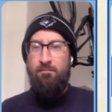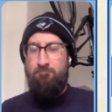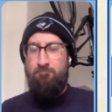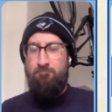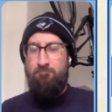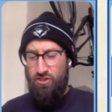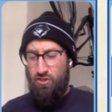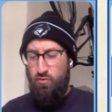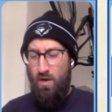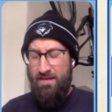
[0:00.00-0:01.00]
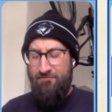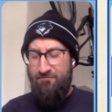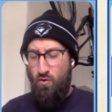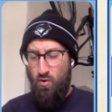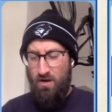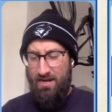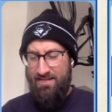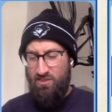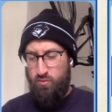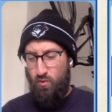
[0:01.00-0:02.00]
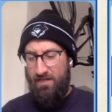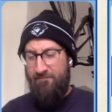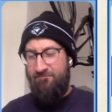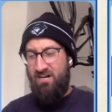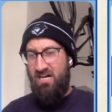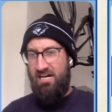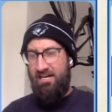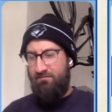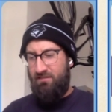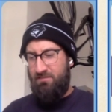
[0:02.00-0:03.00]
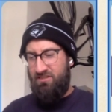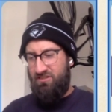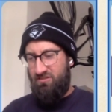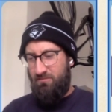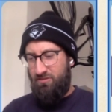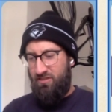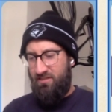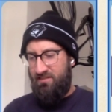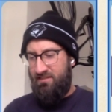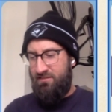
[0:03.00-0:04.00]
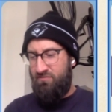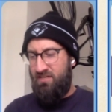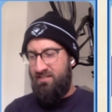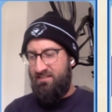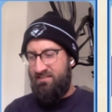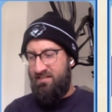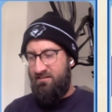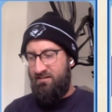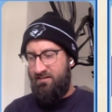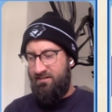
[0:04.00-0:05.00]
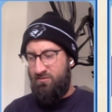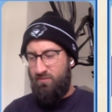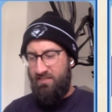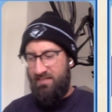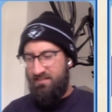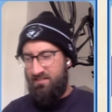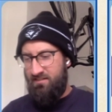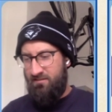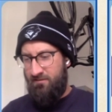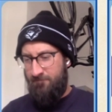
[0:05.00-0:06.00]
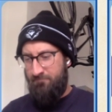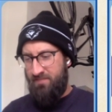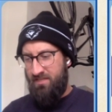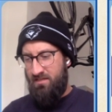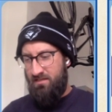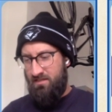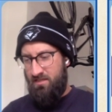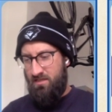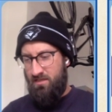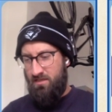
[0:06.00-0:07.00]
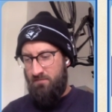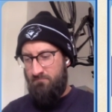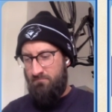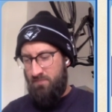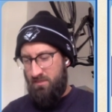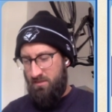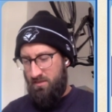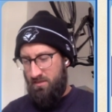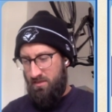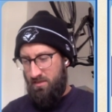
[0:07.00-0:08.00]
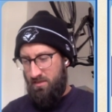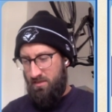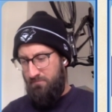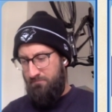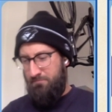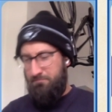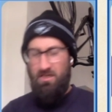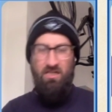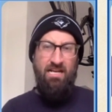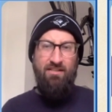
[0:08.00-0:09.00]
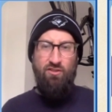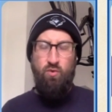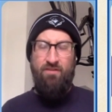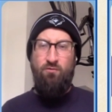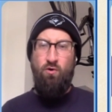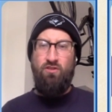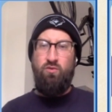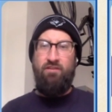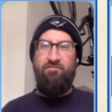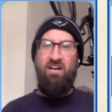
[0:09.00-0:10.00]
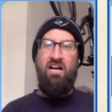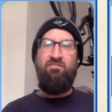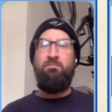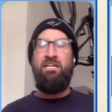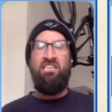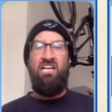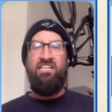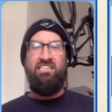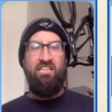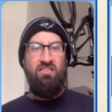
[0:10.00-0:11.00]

March 24 and 25, let me just double check that that's Friday and Saturday next weekend here. Um, yeah, 24, 25. I'm headlining